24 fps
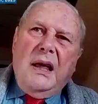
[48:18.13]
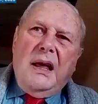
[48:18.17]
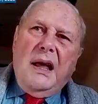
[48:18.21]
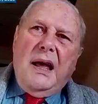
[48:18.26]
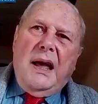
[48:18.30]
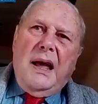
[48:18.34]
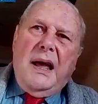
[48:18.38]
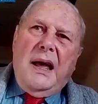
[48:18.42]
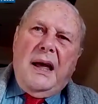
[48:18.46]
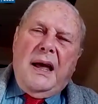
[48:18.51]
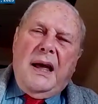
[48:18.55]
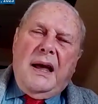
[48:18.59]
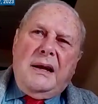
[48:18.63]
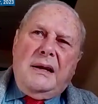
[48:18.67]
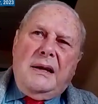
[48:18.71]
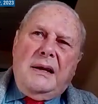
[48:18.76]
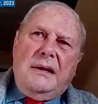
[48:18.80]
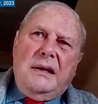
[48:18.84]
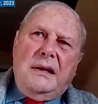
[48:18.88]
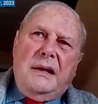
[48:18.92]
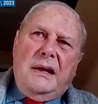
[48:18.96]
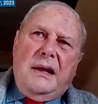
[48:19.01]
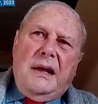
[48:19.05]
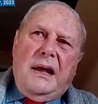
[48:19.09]

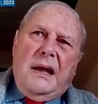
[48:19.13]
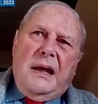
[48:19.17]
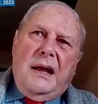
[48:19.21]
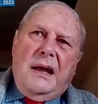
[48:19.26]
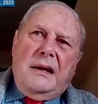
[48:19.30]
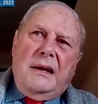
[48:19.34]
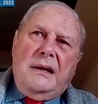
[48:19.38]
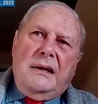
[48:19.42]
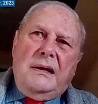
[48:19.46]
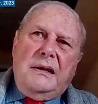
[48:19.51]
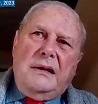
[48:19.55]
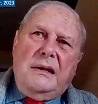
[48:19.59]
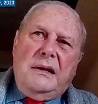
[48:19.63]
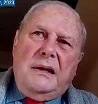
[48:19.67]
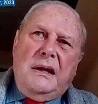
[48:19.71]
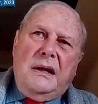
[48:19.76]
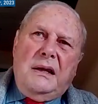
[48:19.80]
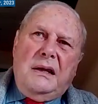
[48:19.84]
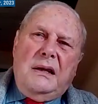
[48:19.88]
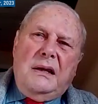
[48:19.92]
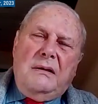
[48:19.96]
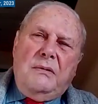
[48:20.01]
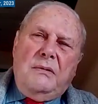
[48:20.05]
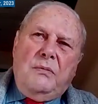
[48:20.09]
and
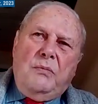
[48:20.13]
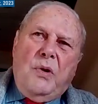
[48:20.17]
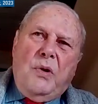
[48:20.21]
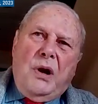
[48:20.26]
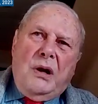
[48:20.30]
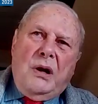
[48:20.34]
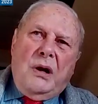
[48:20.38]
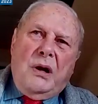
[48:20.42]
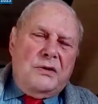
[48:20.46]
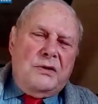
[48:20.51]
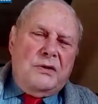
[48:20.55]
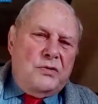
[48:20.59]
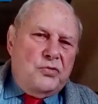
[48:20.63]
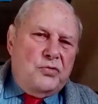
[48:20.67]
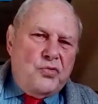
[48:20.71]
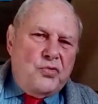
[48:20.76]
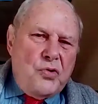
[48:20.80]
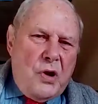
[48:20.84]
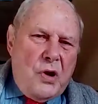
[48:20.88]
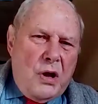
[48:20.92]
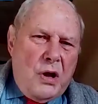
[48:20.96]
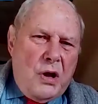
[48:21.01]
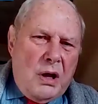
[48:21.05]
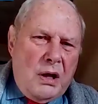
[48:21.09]
he was
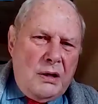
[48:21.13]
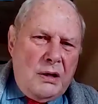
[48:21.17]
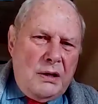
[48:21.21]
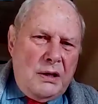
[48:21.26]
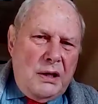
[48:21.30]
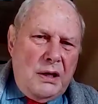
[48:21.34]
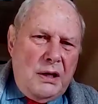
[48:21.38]
drawn